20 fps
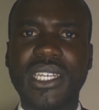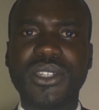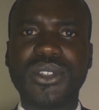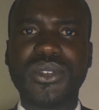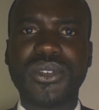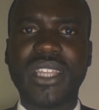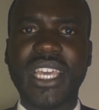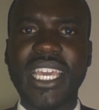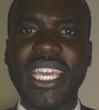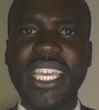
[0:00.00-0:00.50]
to
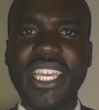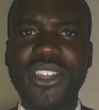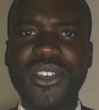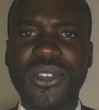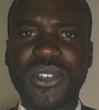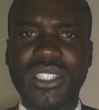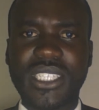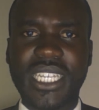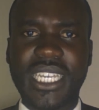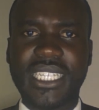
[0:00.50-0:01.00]
the
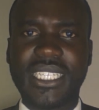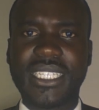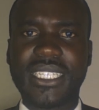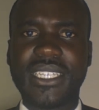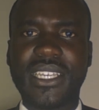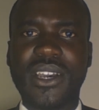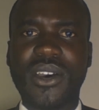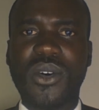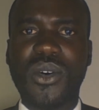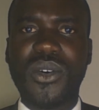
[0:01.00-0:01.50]
innocence
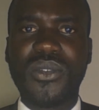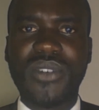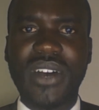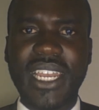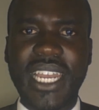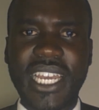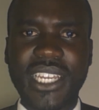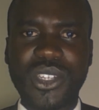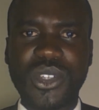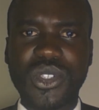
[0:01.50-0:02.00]
of an
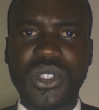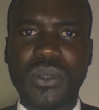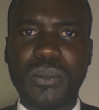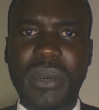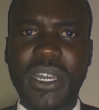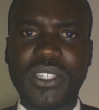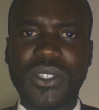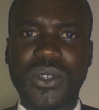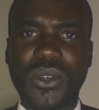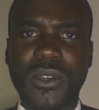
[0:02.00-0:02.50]
accused
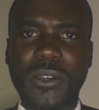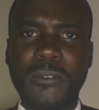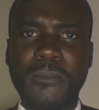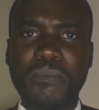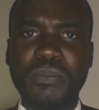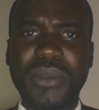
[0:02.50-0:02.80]
person.